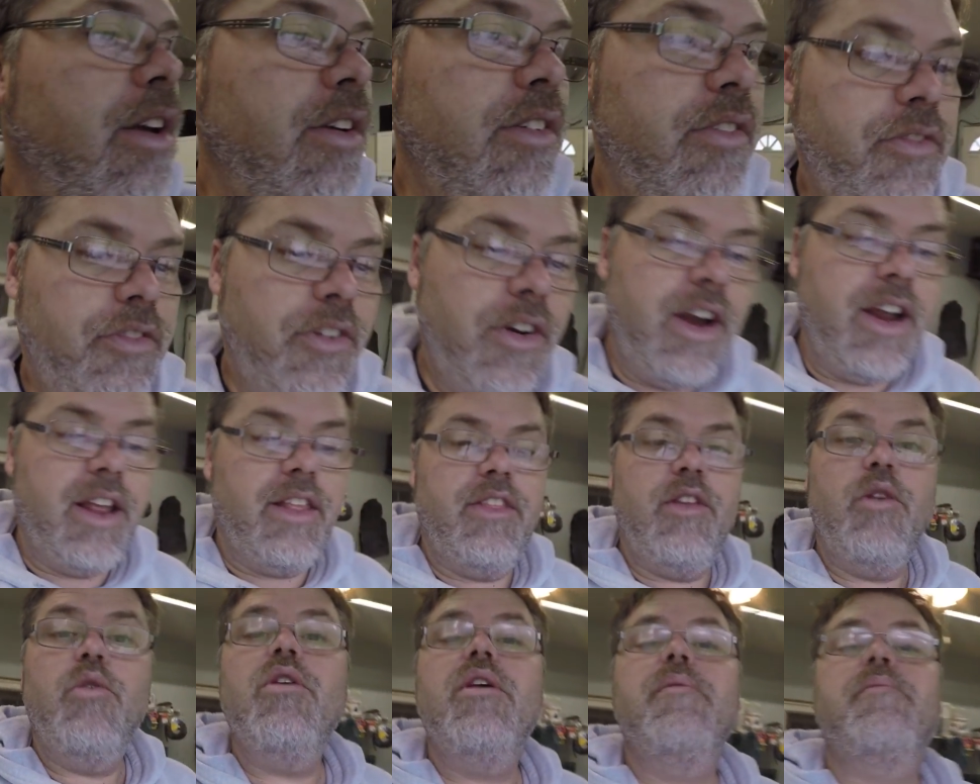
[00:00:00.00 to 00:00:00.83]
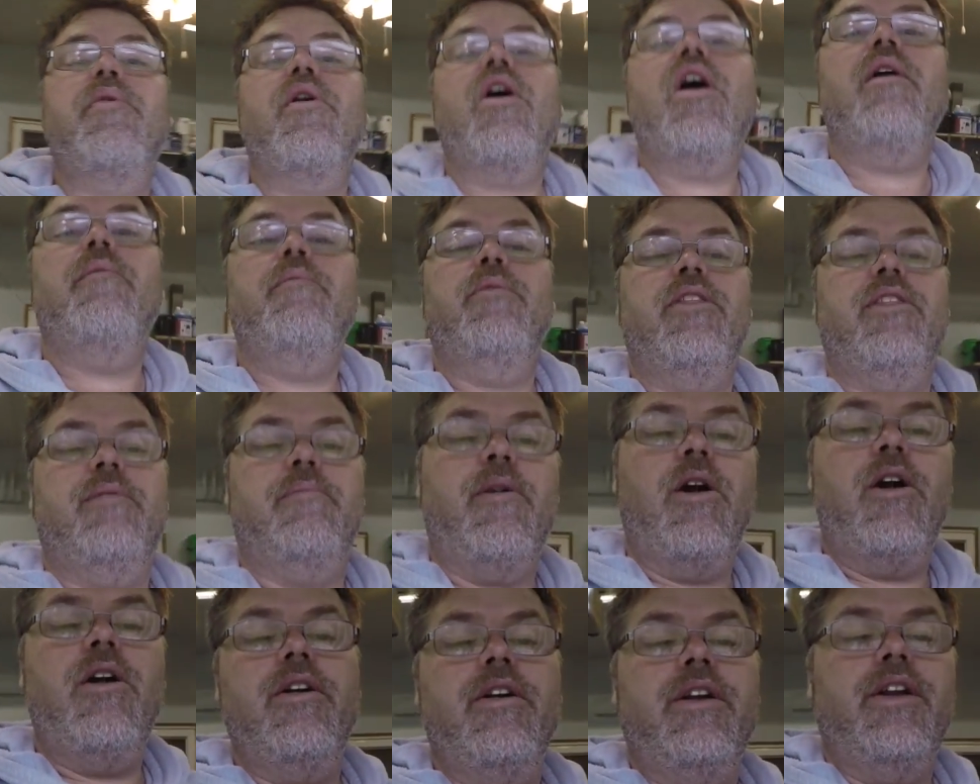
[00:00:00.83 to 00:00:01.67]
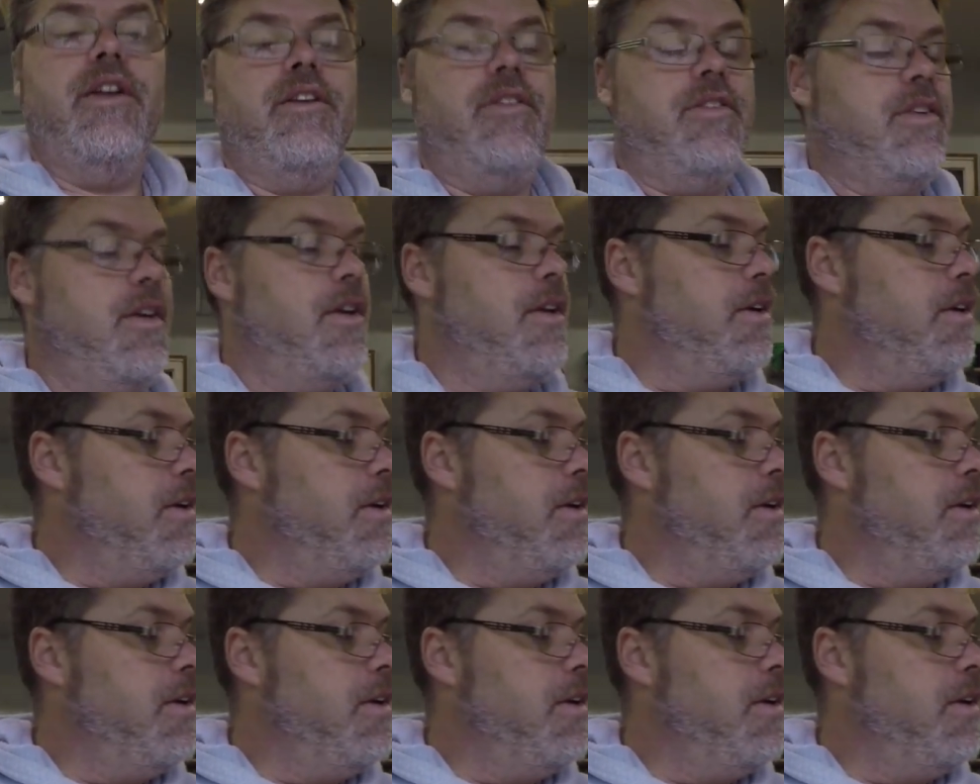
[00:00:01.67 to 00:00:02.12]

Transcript: Frig. The only problem with the Martin is,